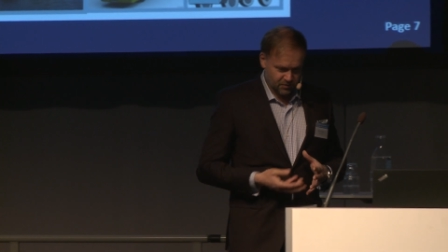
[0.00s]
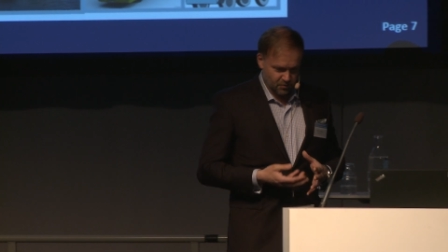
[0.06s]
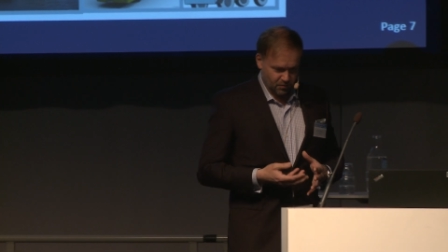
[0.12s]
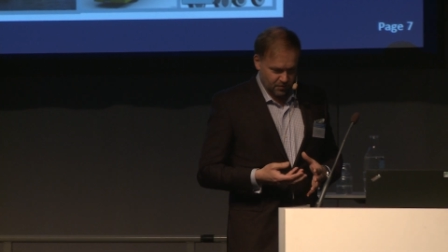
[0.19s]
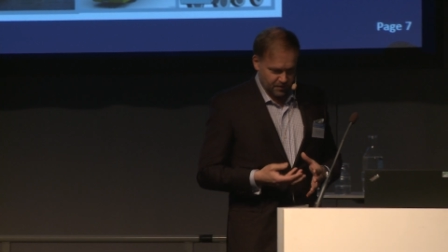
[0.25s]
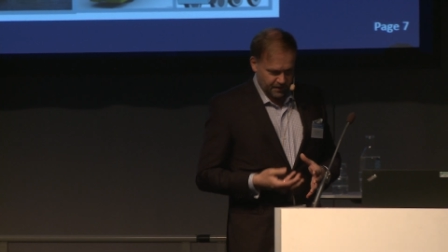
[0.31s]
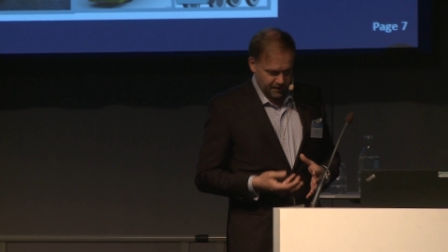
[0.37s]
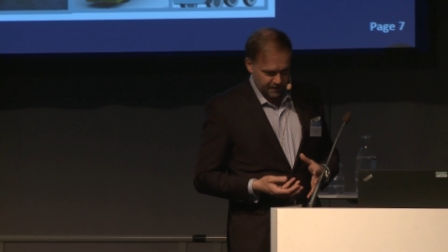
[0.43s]

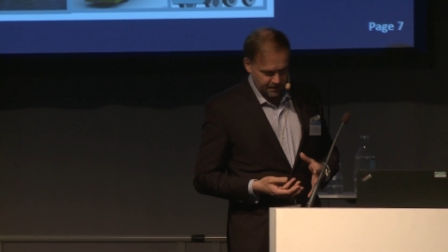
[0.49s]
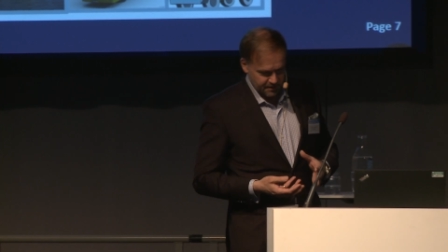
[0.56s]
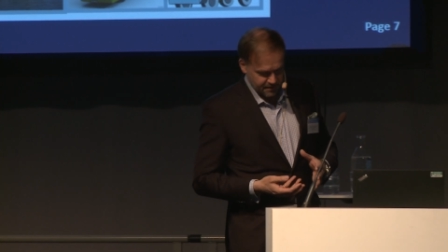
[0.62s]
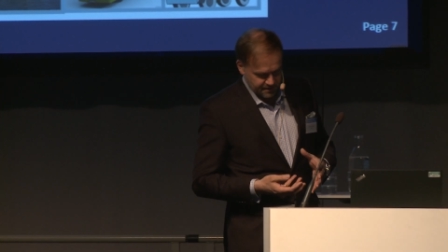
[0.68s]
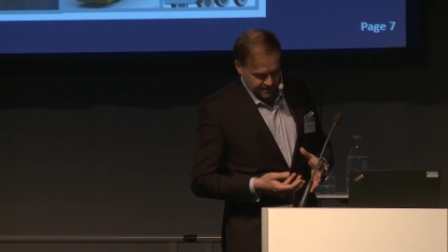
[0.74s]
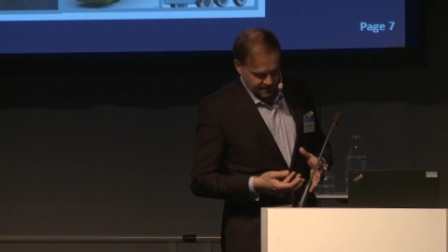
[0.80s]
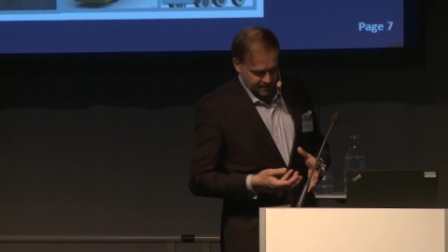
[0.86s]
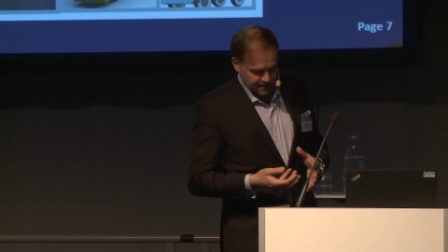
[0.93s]
story.
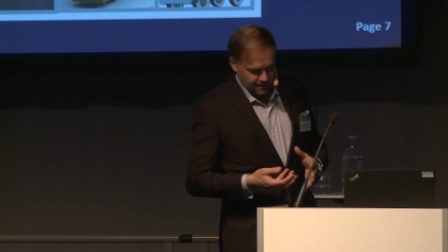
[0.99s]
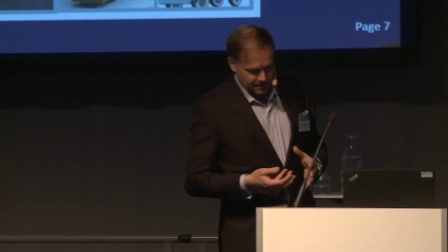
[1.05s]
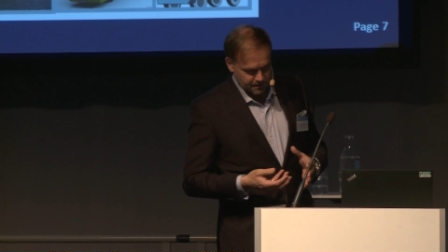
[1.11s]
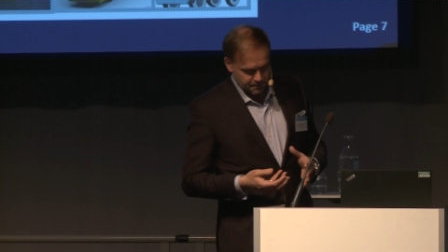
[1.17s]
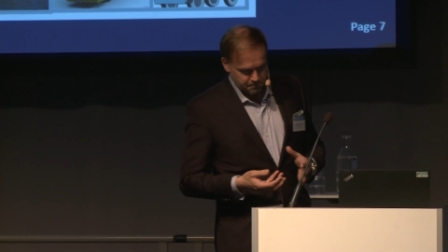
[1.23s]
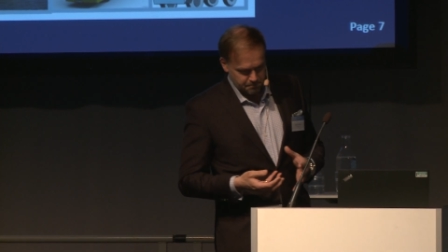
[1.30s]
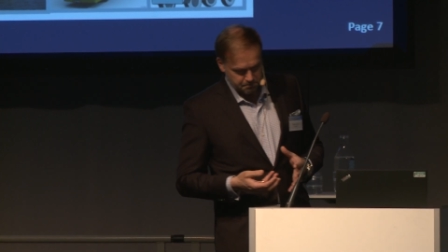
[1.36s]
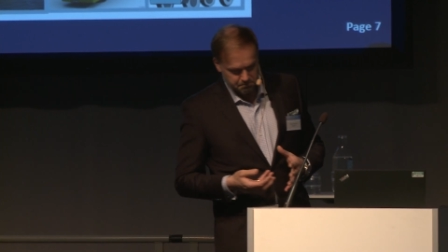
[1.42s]

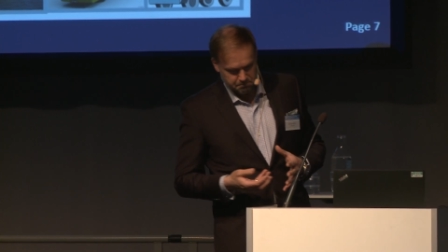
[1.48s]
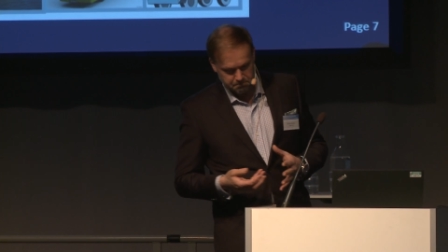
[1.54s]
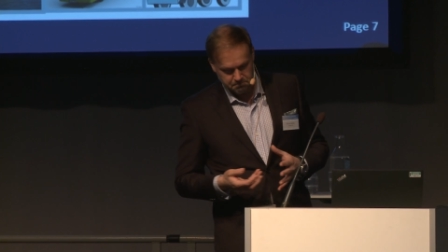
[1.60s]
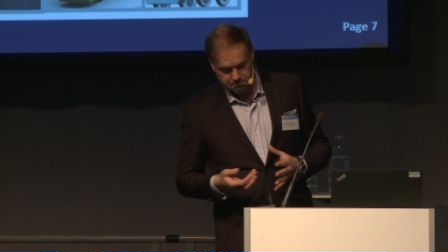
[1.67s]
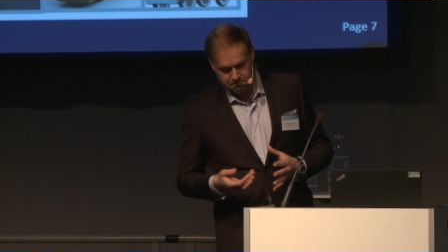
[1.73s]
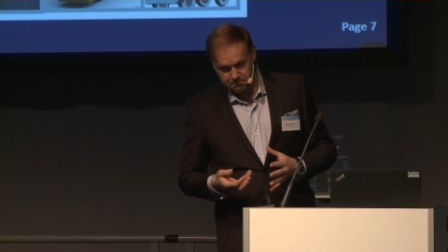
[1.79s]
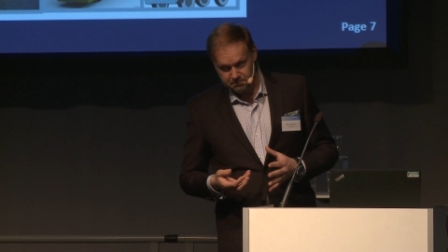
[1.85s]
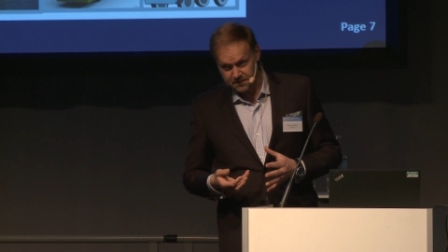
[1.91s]

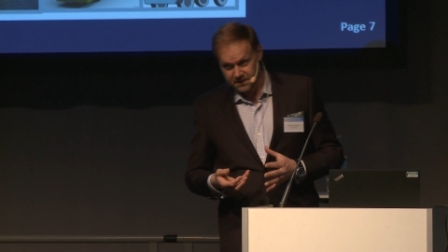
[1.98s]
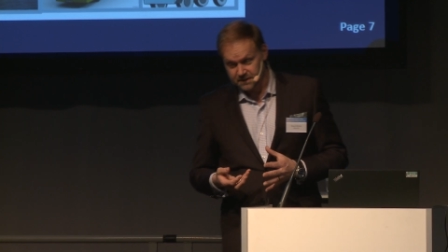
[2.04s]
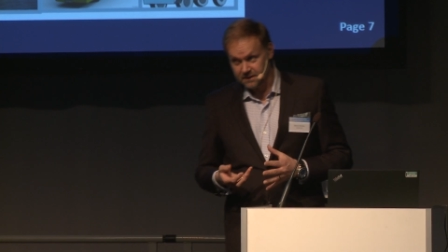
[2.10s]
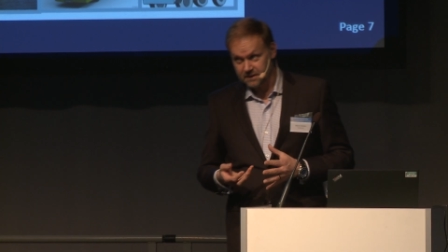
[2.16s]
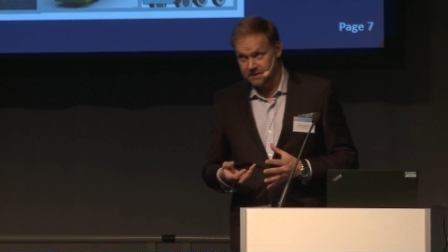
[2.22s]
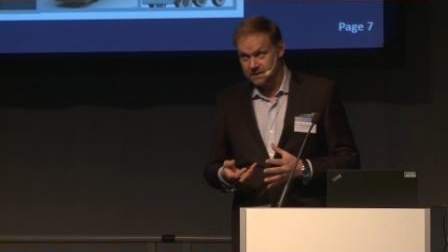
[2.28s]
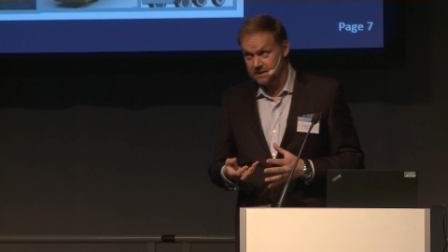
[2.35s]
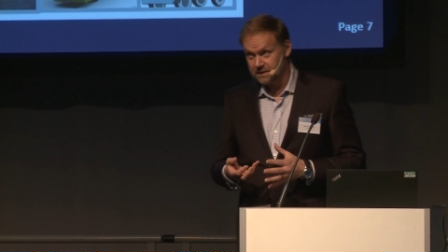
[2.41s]

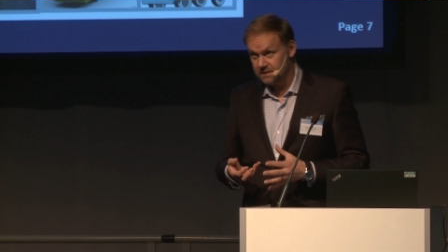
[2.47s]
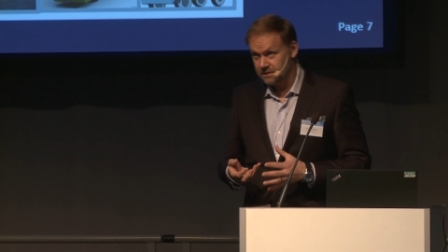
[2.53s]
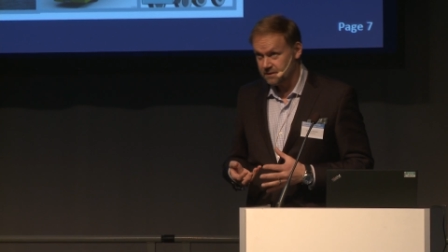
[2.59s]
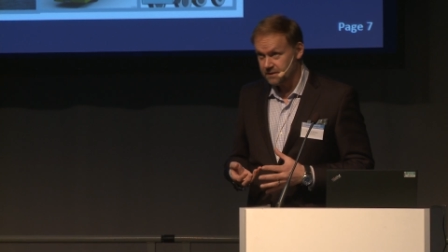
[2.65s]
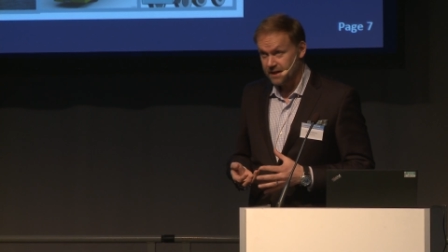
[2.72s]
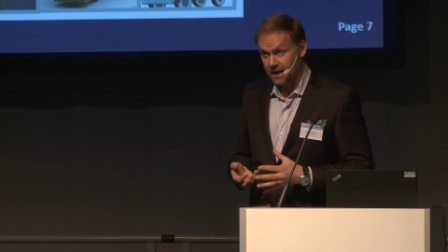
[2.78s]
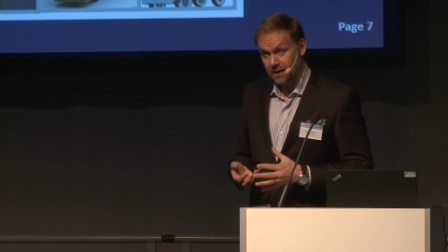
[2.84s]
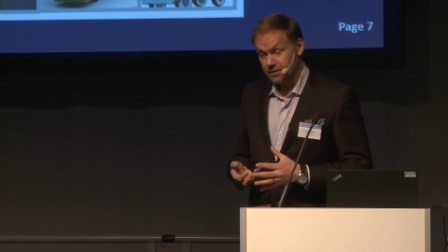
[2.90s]
Mrs. Um,
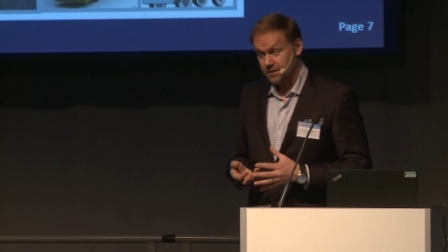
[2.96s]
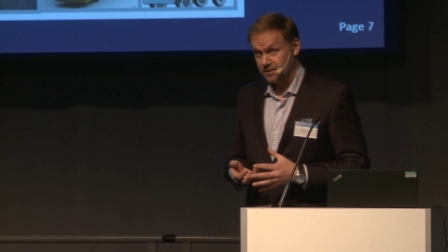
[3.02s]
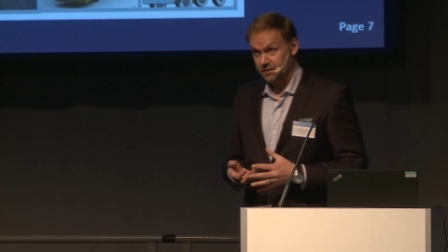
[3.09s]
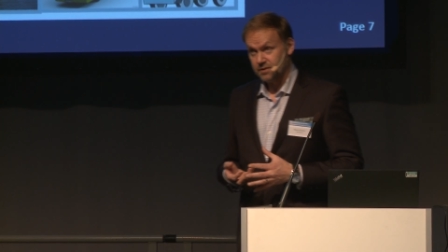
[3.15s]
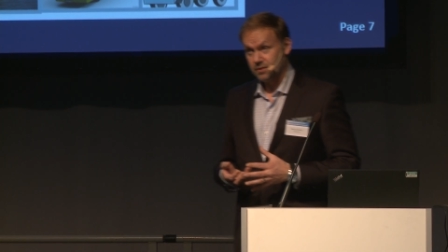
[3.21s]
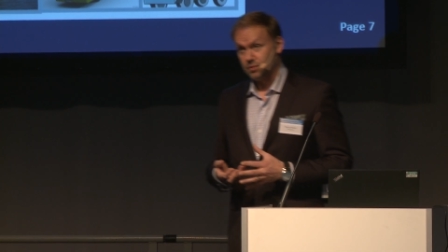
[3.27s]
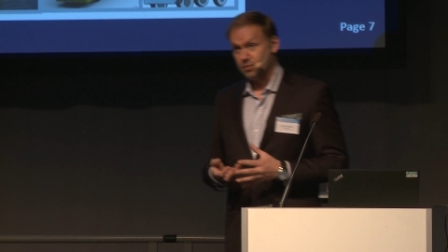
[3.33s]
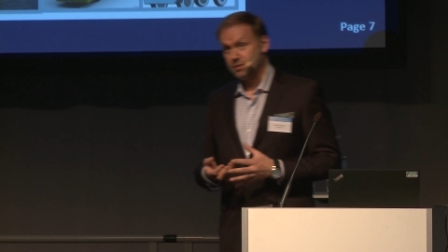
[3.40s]
Karen
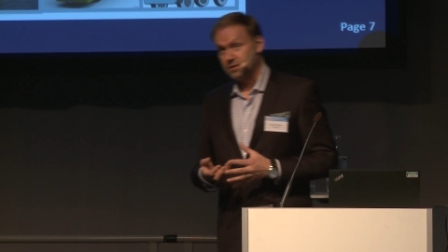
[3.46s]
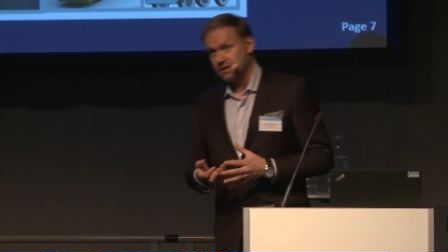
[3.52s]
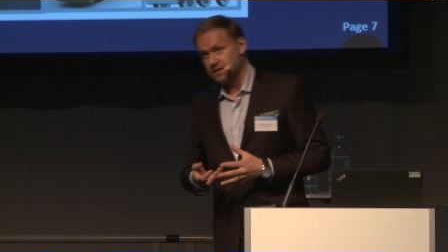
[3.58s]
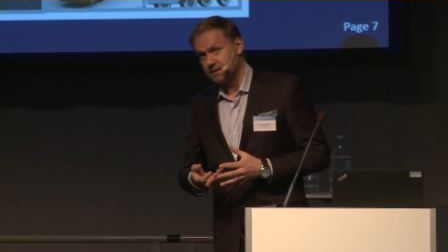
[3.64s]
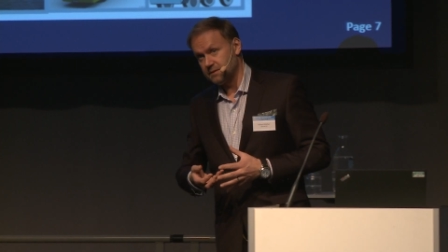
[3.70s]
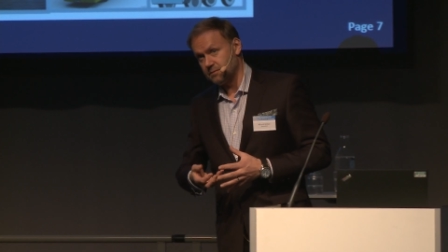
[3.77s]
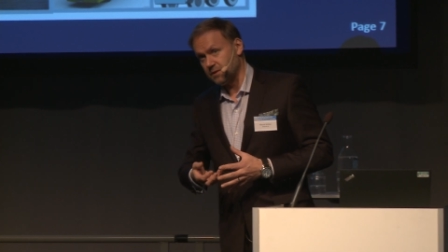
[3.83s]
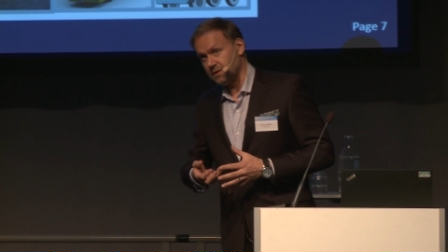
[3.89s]

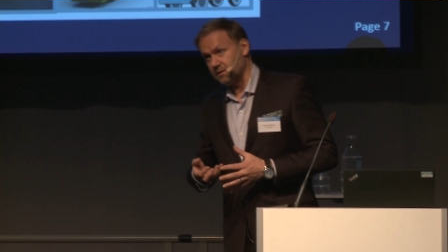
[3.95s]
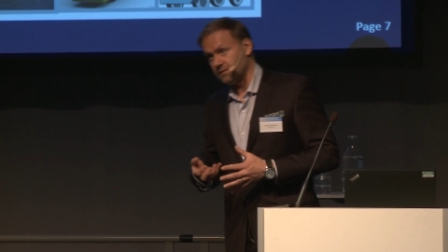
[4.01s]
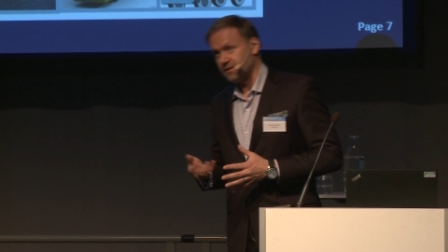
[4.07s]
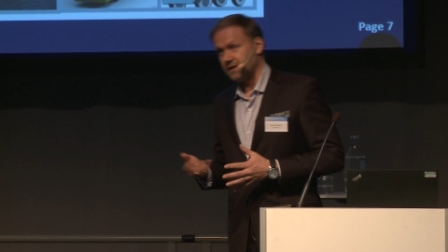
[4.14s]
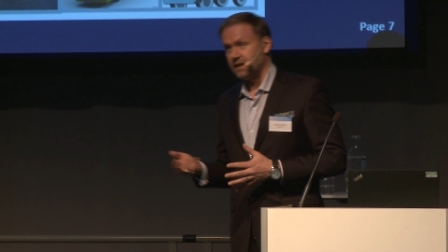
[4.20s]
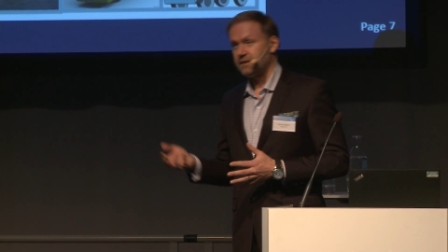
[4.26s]
Sund, one of the